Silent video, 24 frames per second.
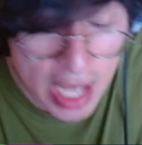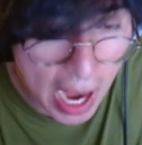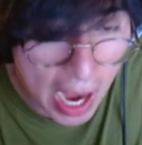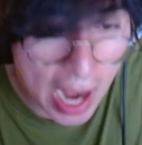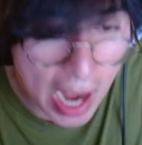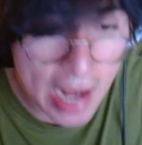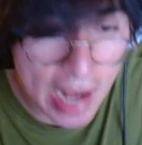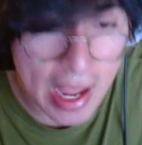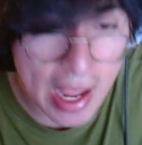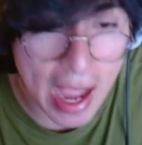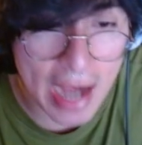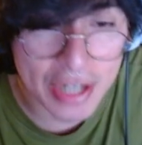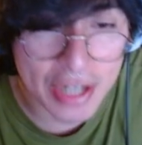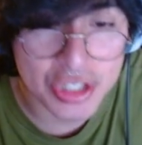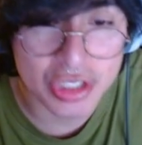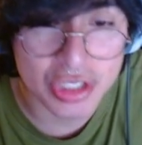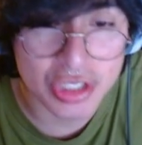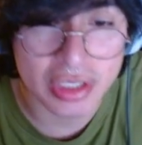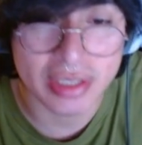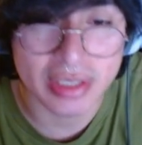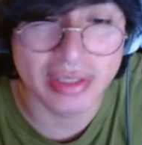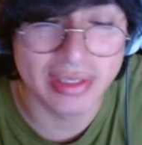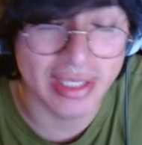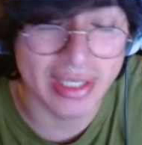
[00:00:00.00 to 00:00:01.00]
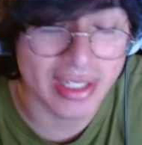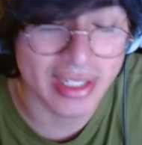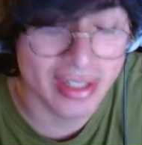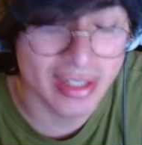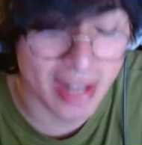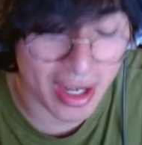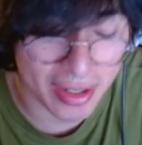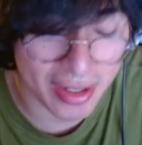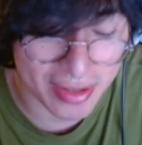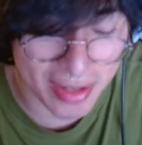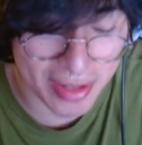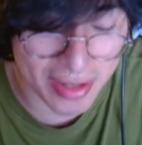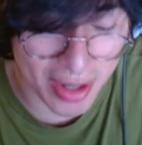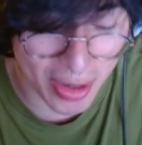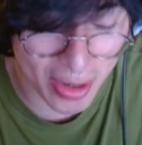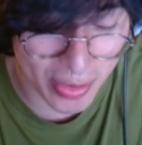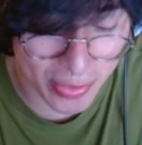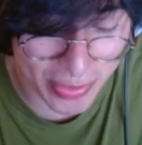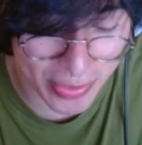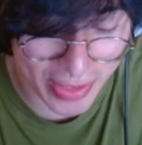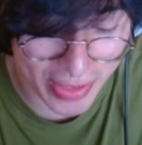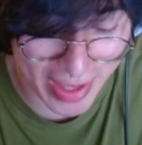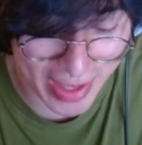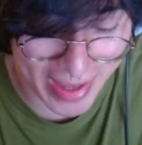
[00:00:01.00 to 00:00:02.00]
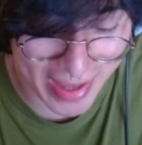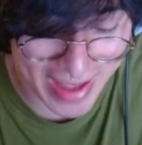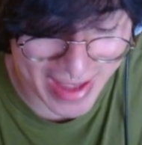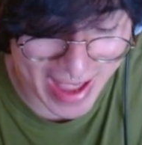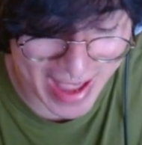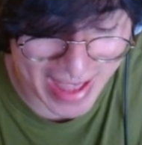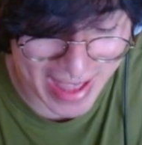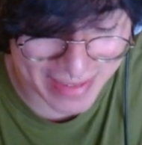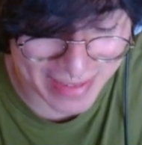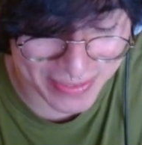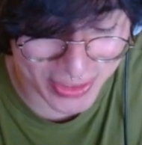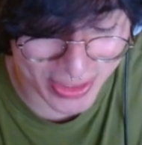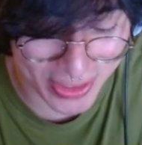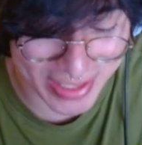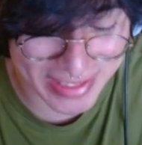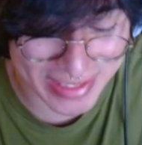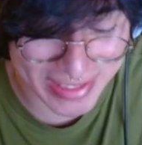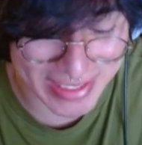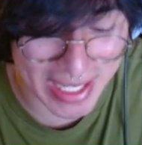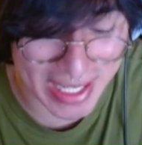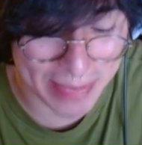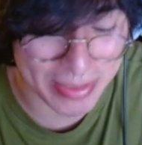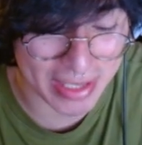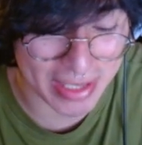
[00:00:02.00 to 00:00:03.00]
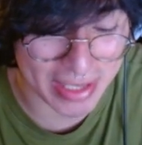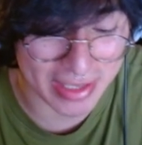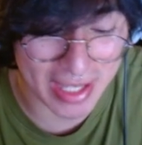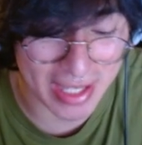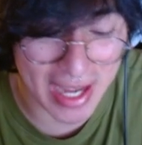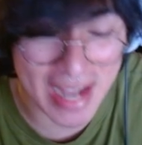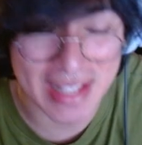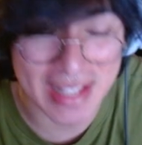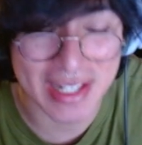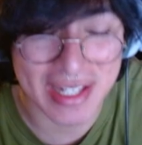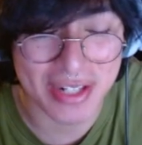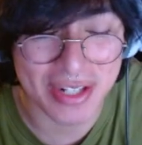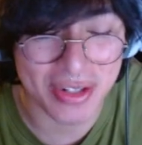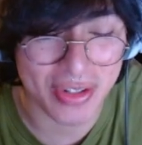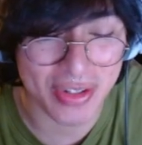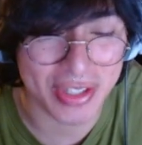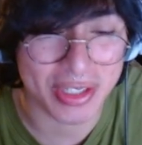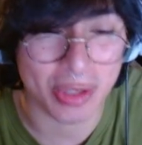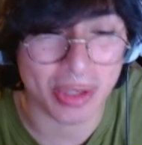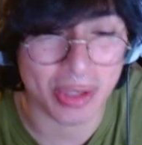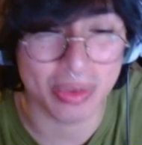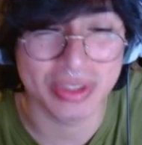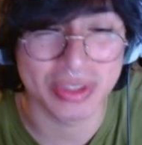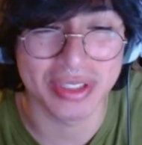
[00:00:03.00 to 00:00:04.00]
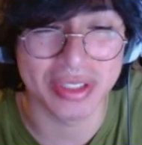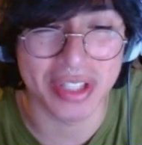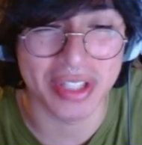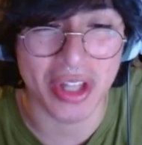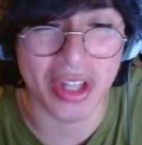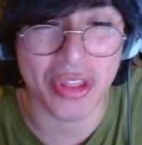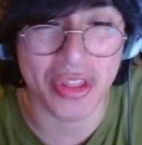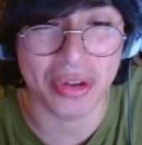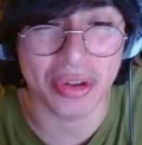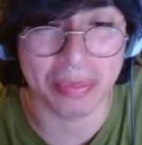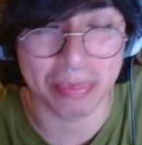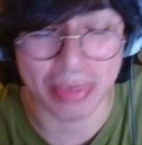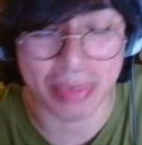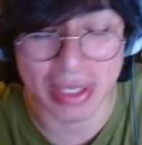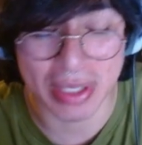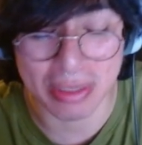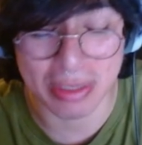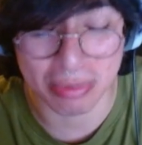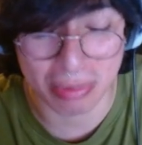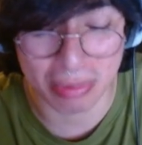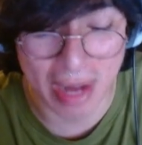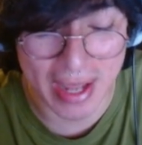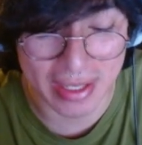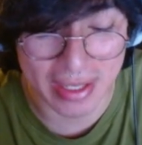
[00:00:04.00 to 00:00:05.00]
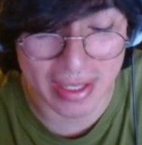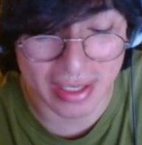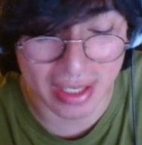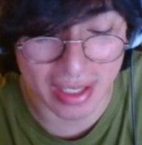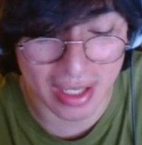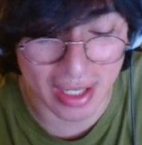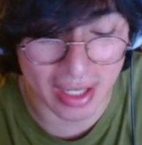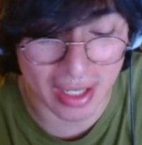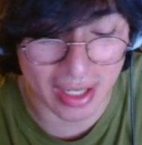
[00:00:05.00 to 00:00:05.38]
I actually did not know that Anvil Adept, I didn't know that there was another B rank